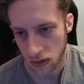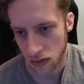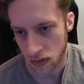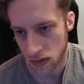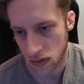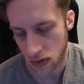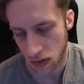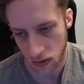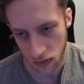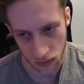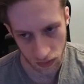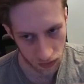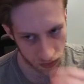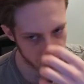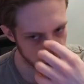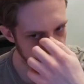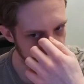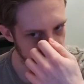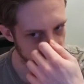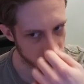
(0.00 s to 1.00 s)
So
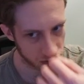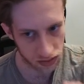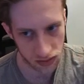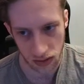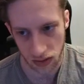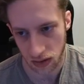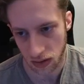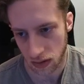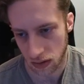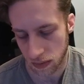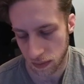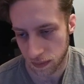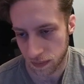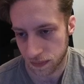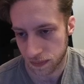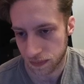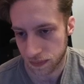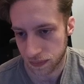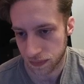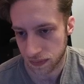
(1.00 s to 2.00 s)
interesting turn.
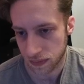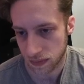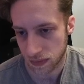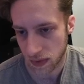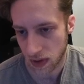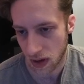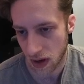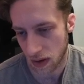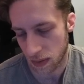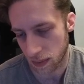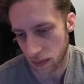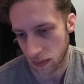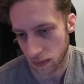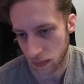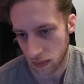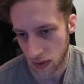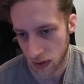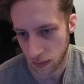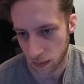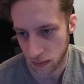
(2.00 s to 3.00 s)

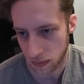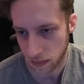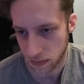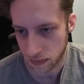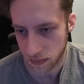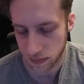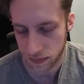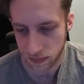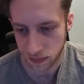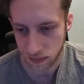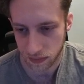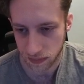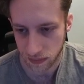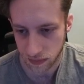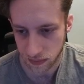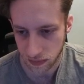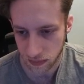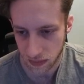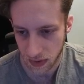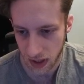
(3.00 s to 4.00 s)
Pretty
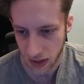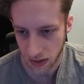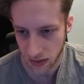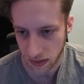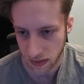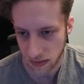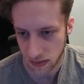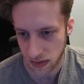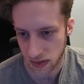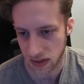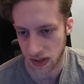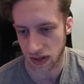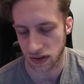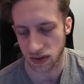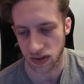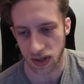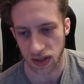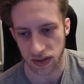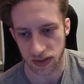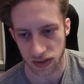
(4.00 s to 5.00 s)
just
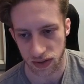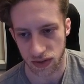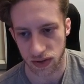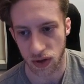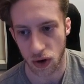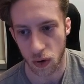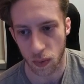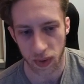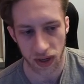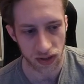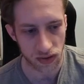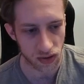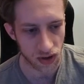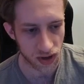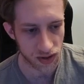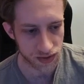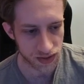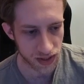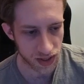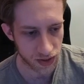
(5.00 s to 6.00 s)
interesting because there's so many
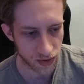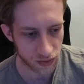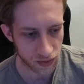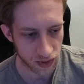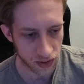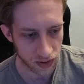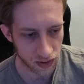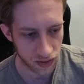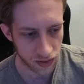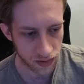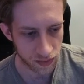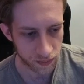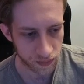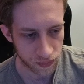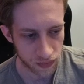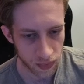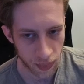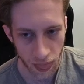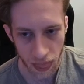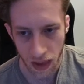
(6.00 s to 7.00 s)
draws now.
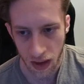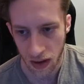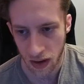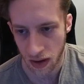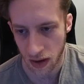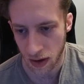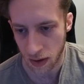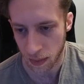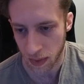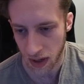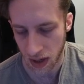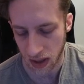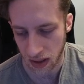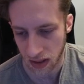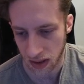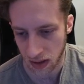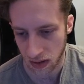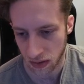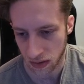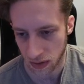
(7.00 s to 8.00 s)
And I
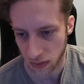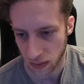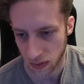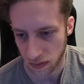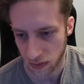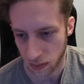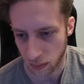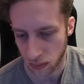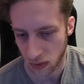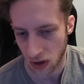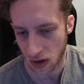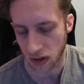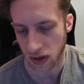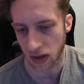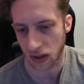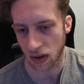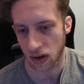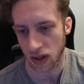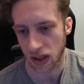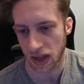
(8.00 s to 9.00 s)
think on the river blocking
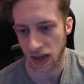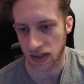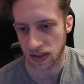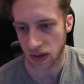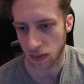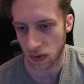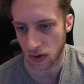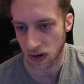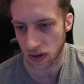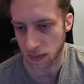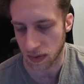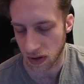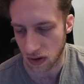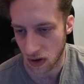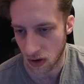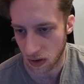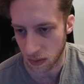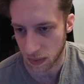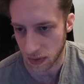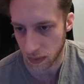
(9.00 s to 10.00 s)
a lot of hands I want him to
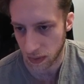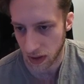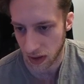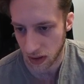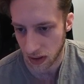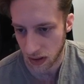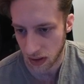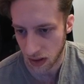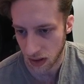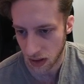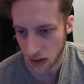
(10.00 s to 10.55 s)
call me with.